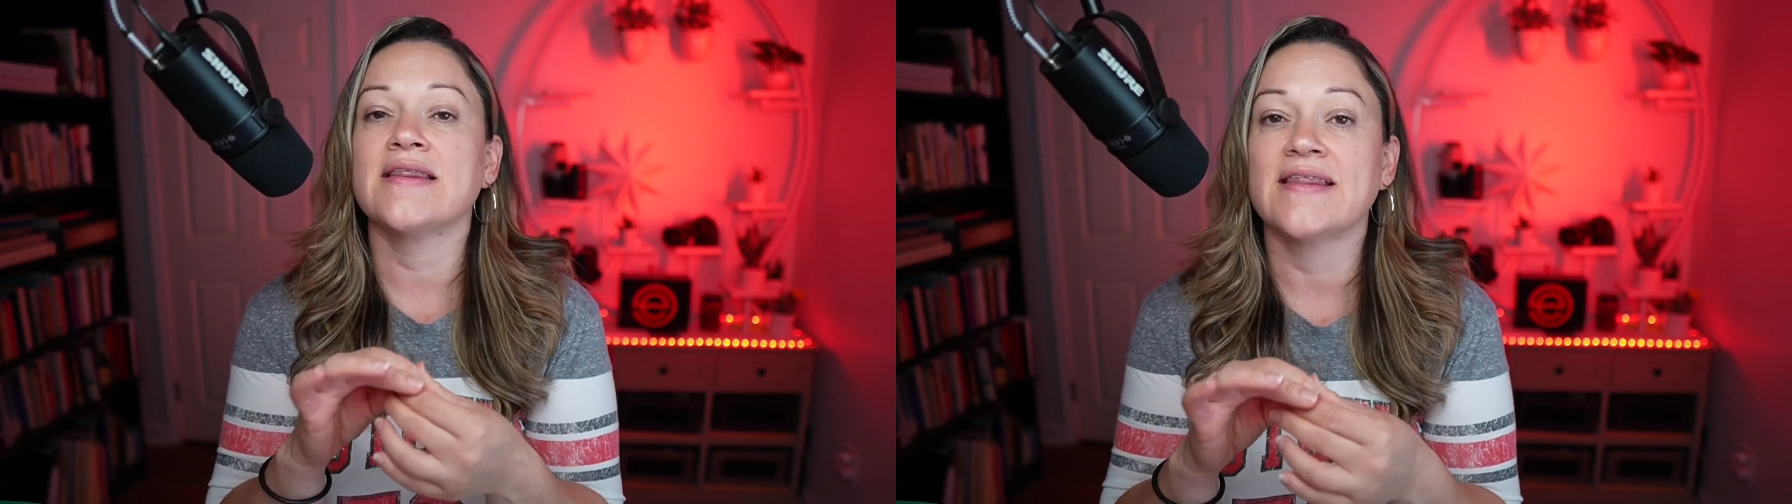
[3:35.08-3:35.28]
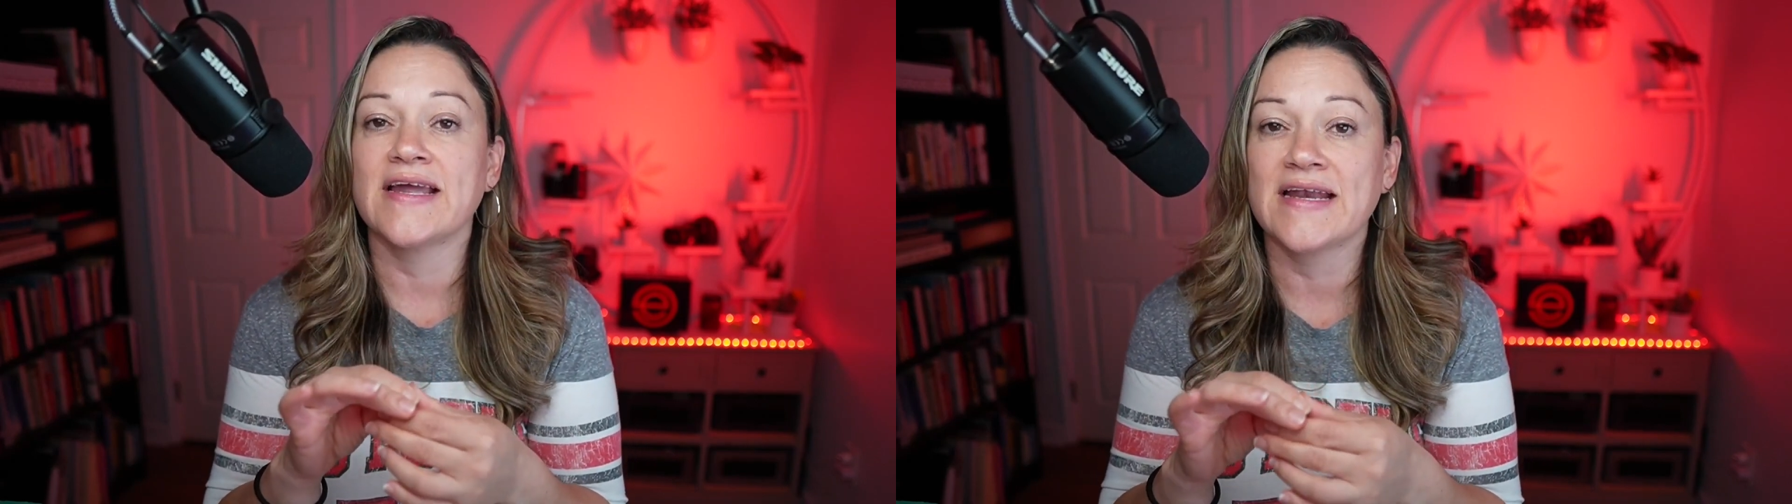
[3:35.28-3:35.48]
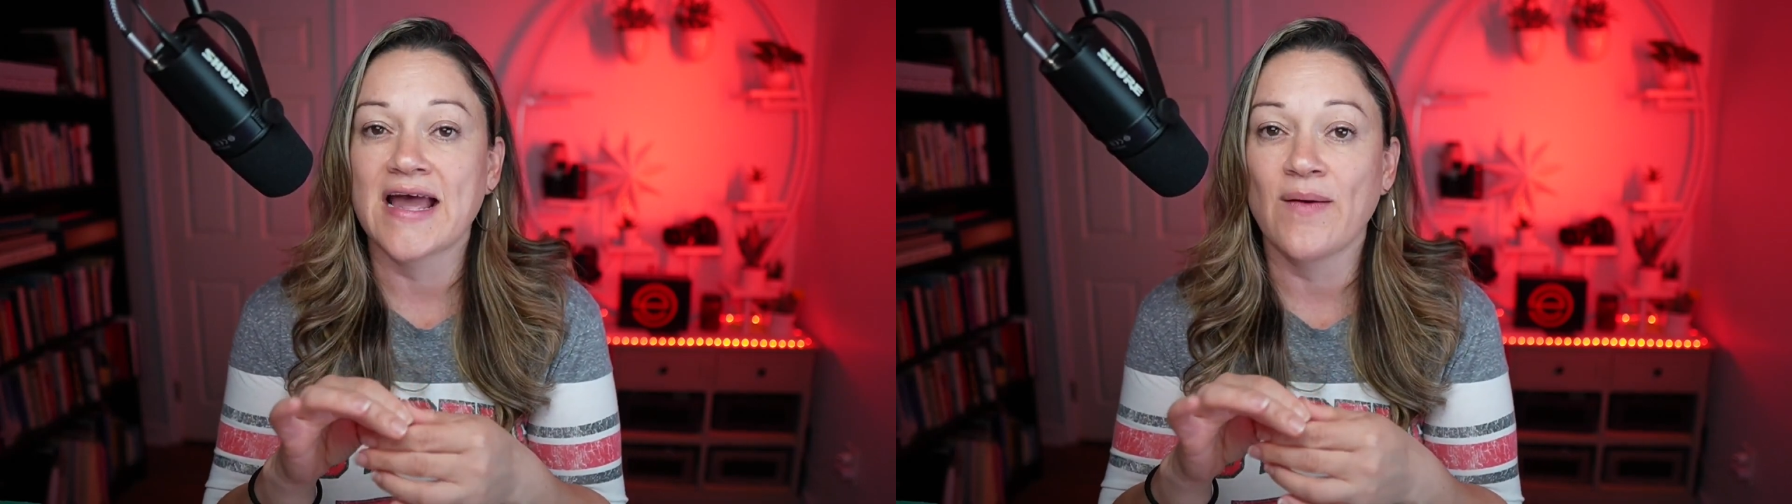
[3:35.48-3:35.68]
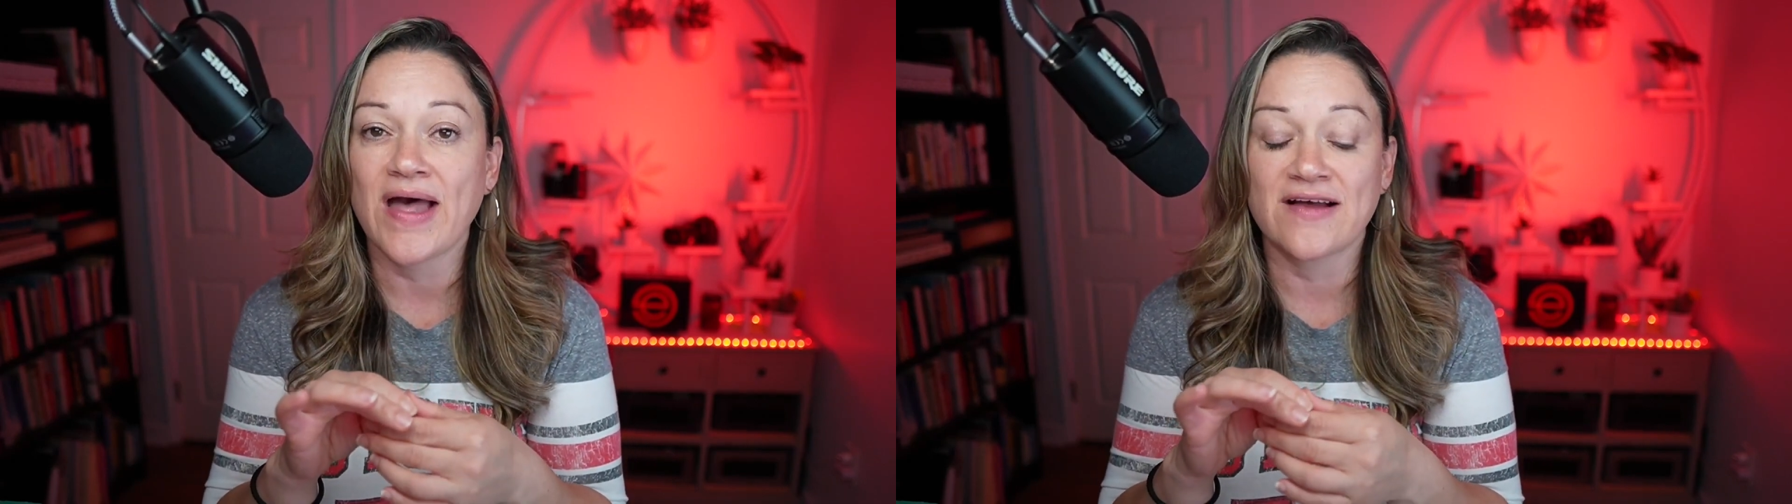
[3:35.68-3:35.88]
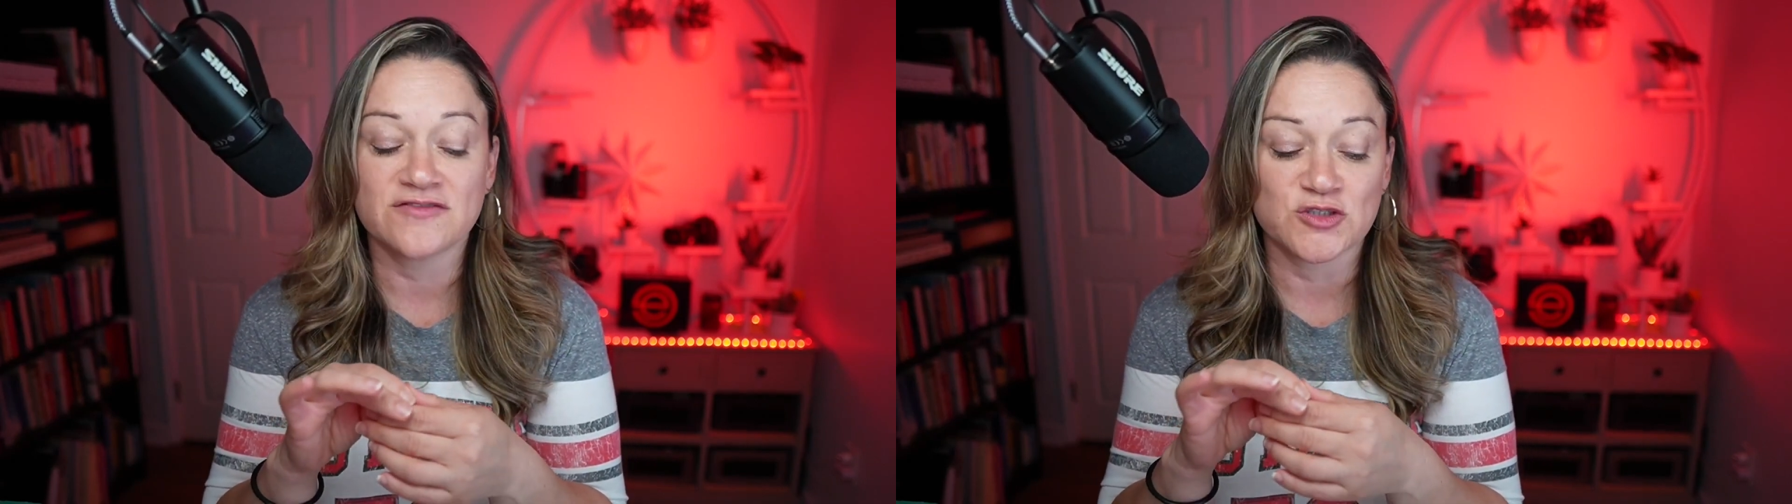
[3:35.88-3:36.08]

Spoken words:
they now have